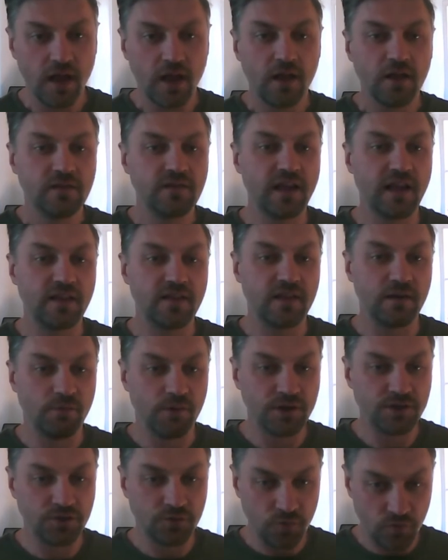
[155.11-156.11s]
take the
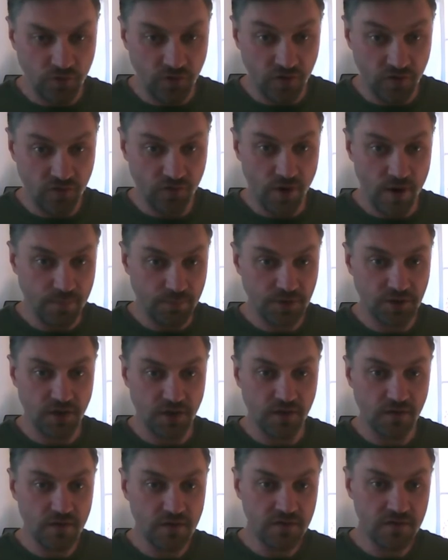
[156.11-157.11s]
original
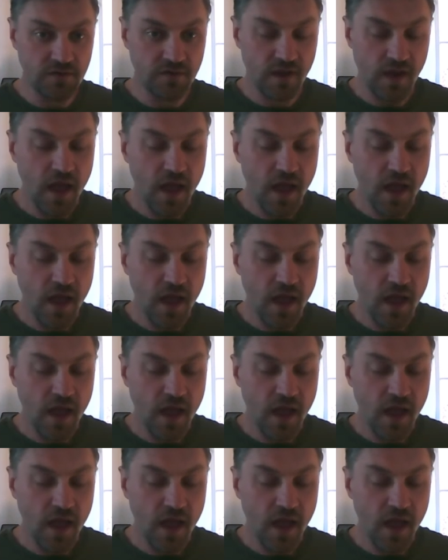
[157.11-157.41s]
descriptions,